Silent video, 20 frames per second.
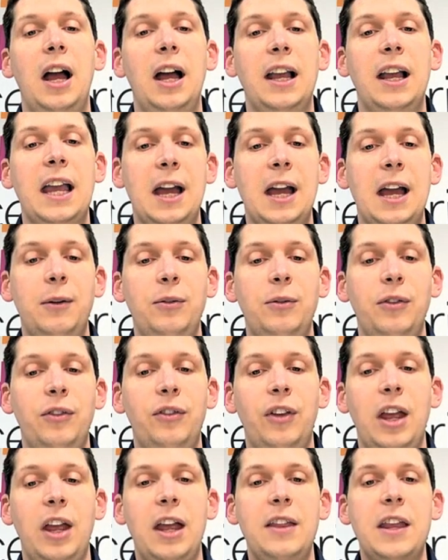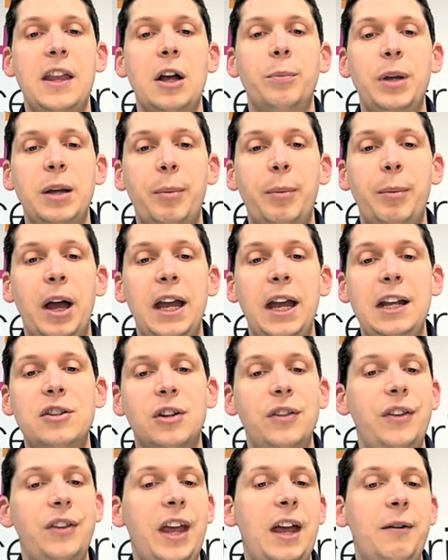accounts, there'll be a
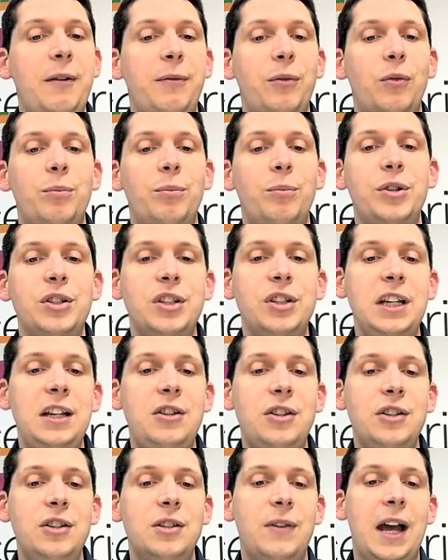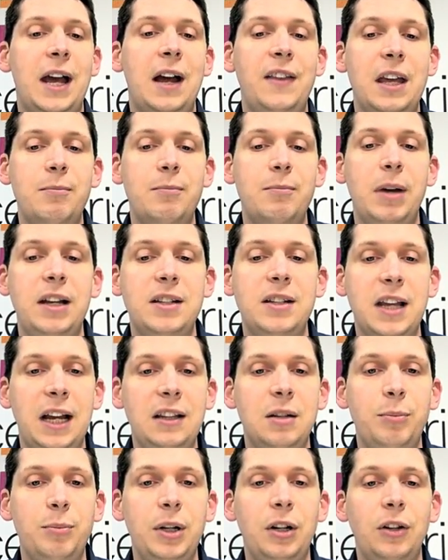page on there for procedures of how they
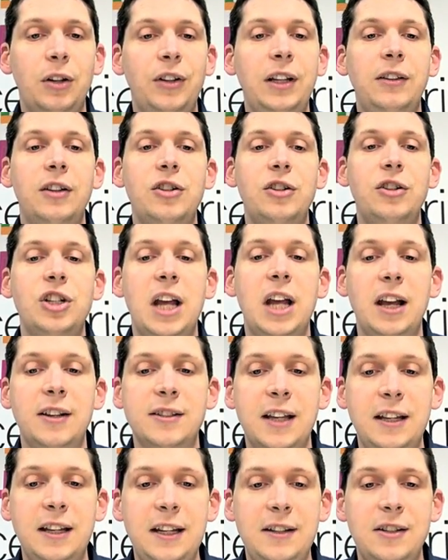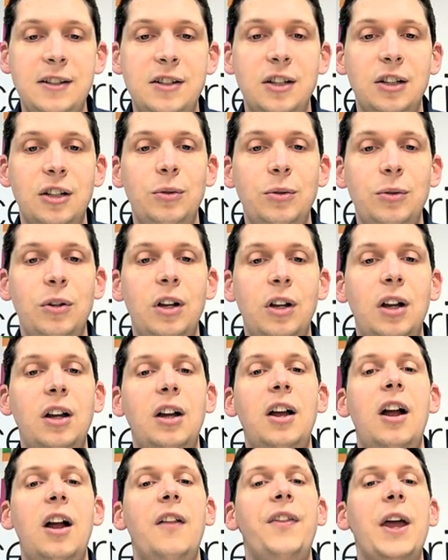maintain the building, the checks they need to do.
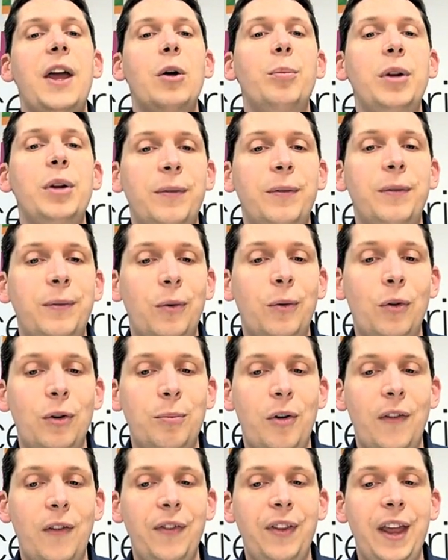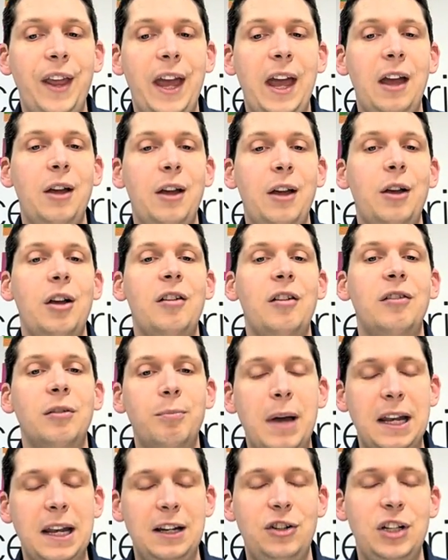There'll be a form on there for
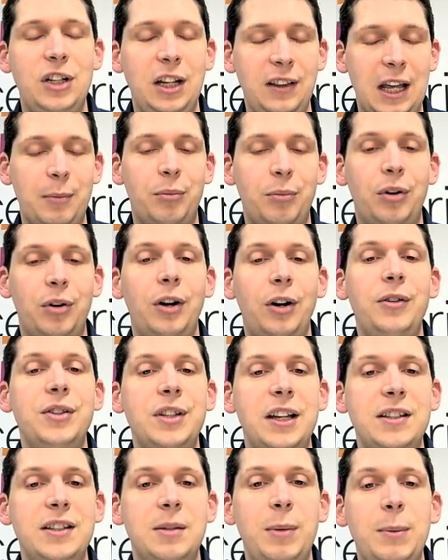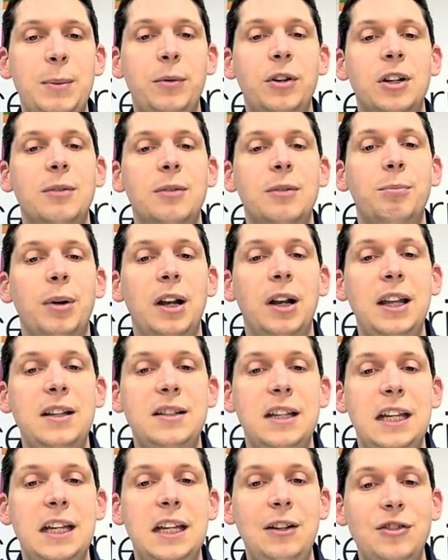managing that process so people can
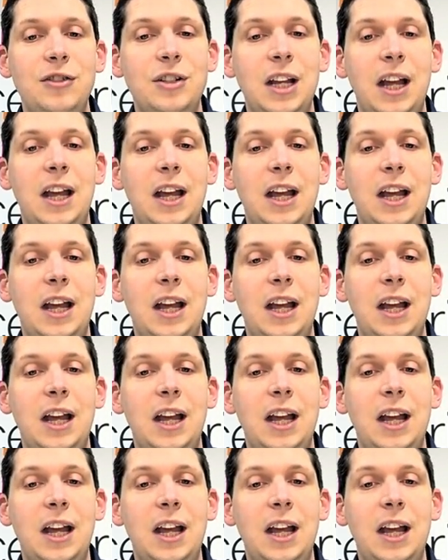complete it each